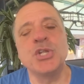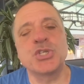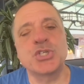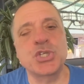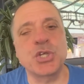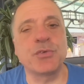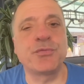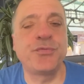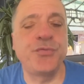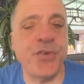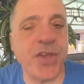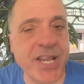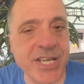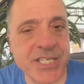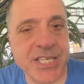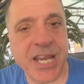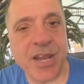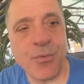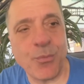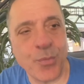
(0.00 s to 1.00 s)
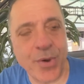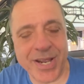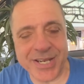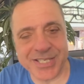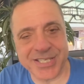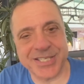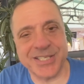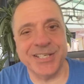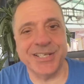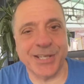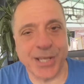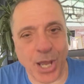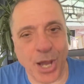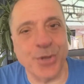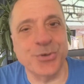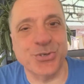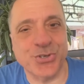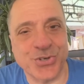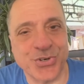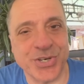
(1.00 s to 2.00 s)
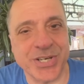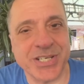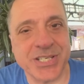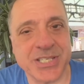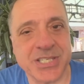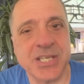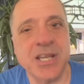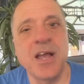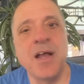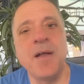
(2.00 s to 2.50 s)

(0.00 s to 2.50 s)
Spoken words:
to visit Western countries.